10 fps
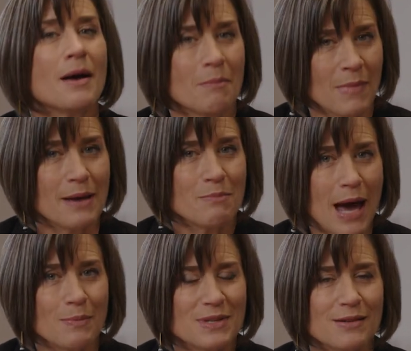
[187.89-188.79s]
my
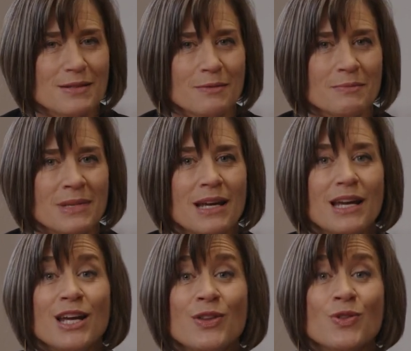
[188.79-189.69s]
baptism
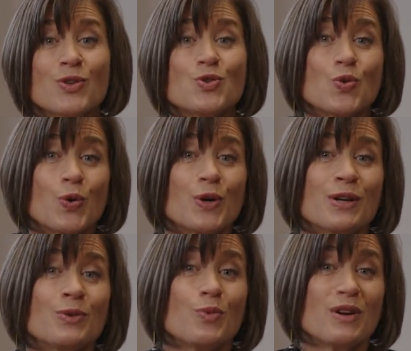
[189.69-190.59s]
in the
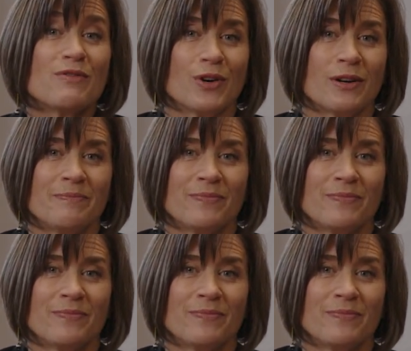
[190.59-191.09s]
Jordan River.